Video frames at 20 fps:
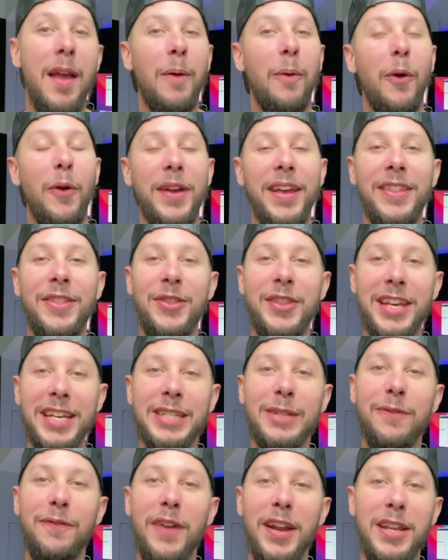Well, in
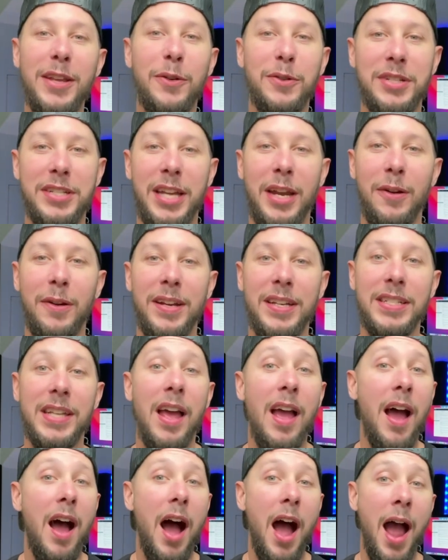this video series,
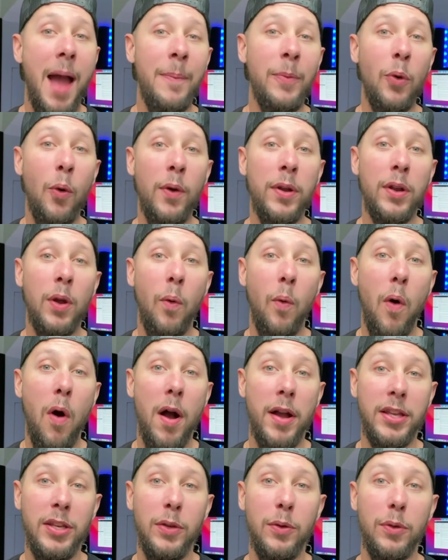I'm going to
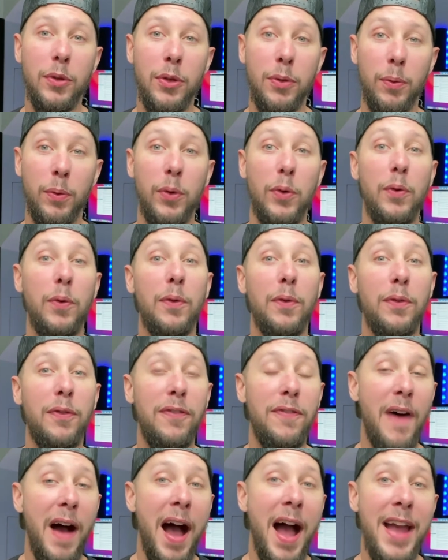walk you through
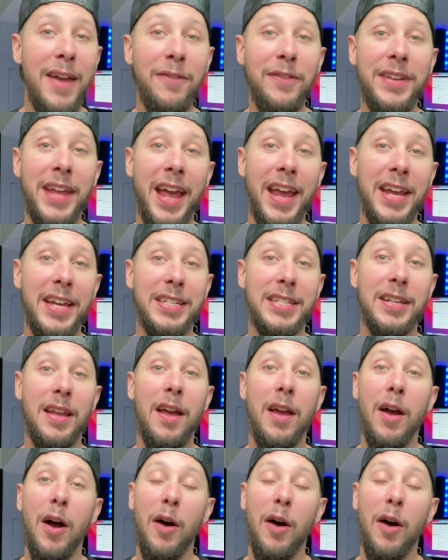five days